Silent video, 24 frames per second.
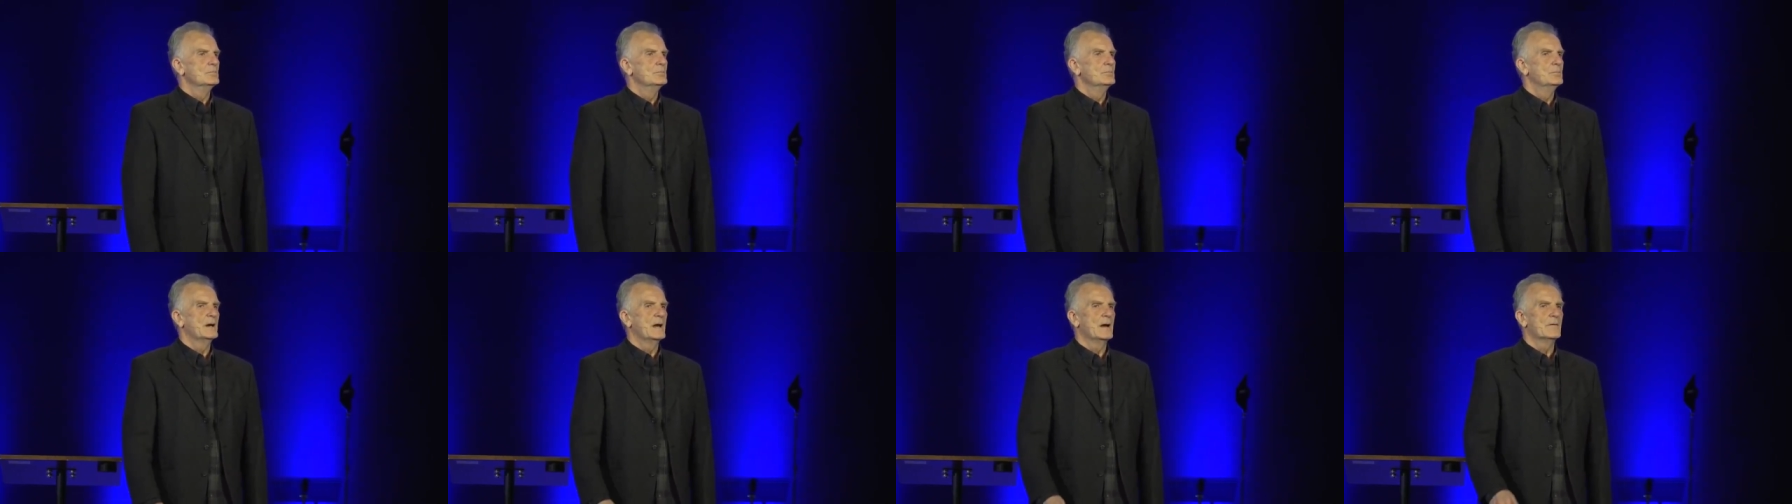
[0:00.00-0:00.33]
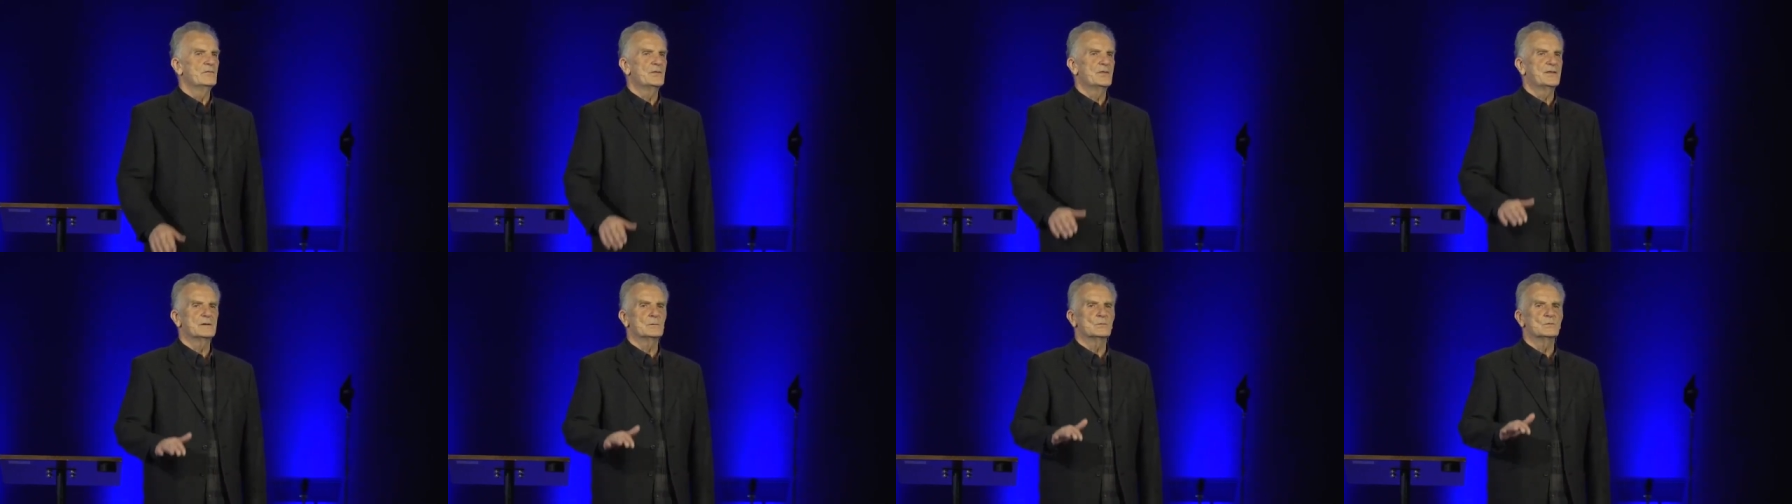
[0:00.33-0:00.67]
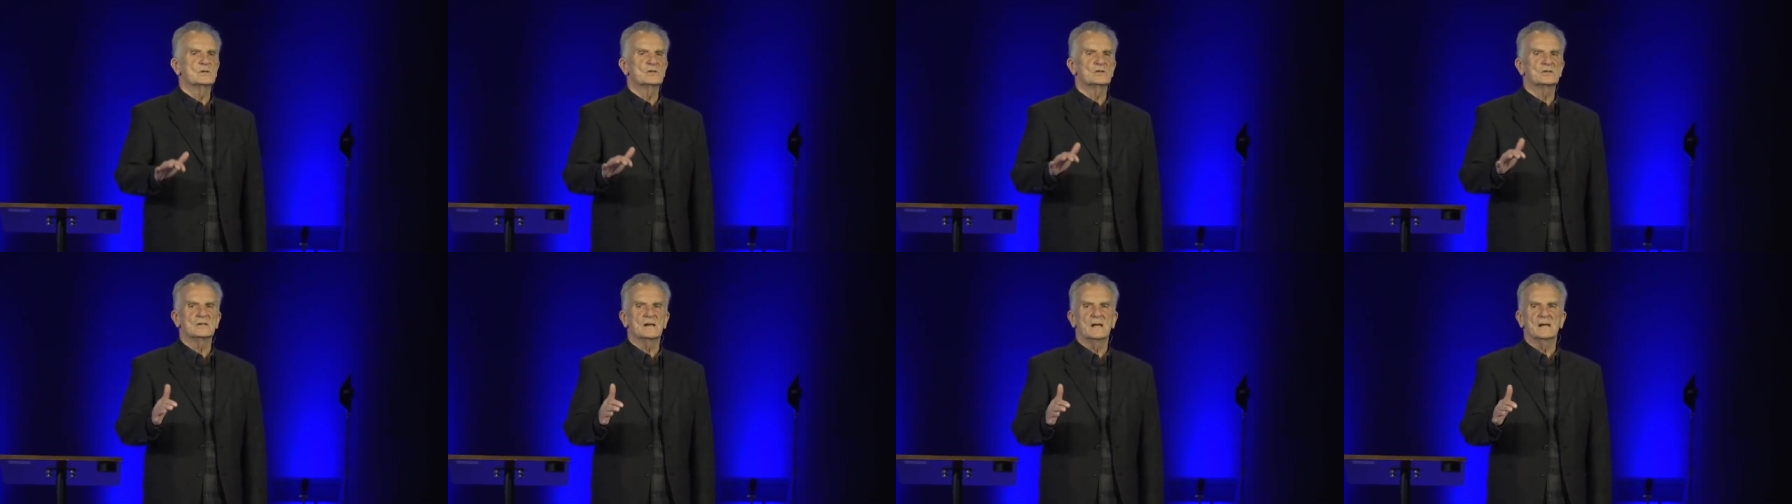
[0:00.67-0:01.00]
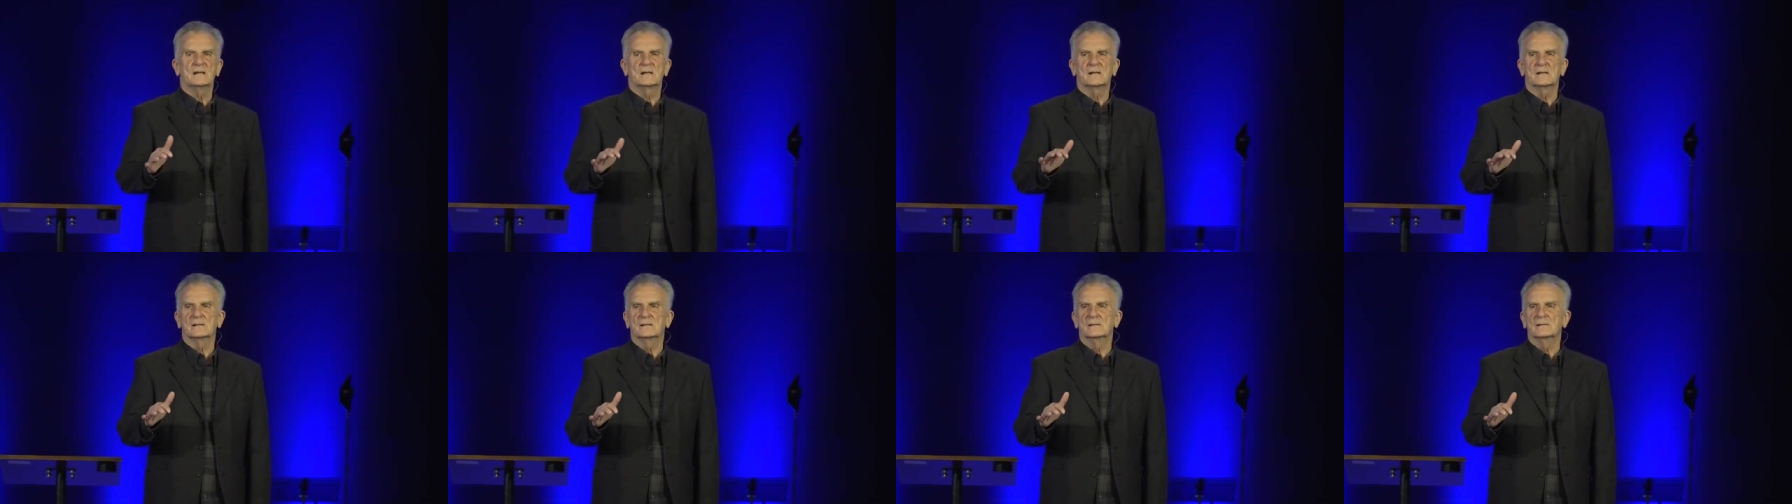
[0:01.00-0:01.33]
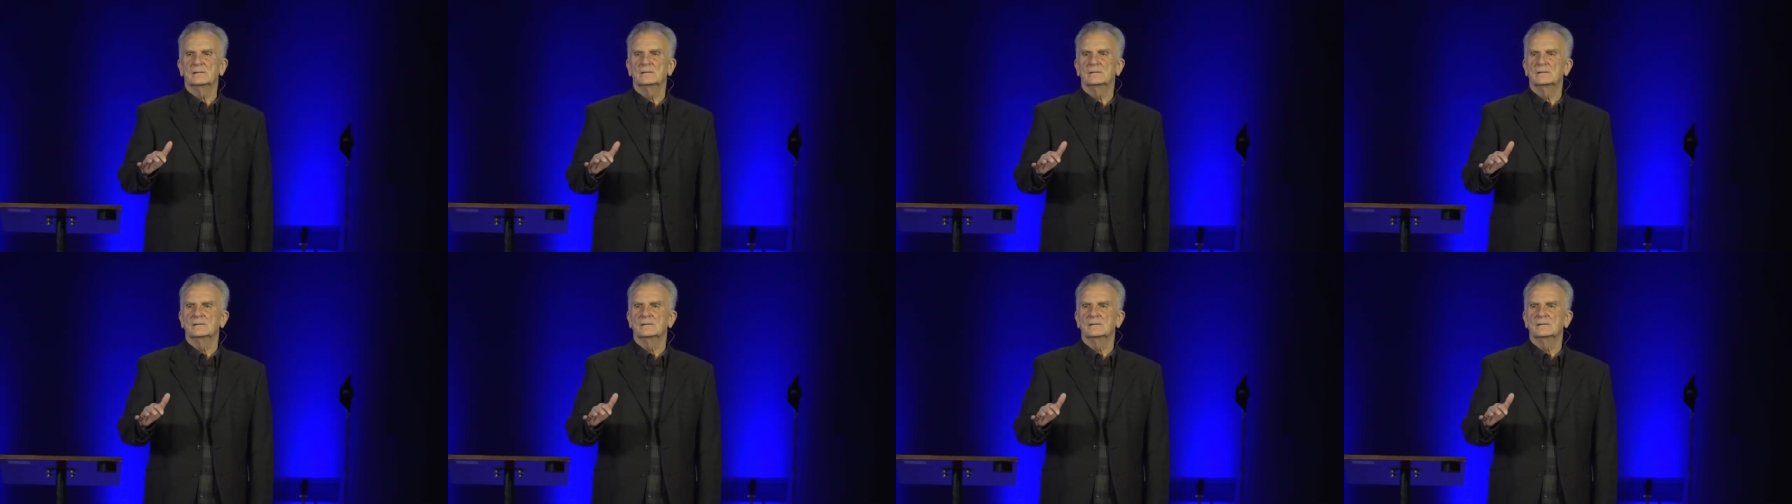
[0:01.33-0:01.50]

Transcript: but everything was shaken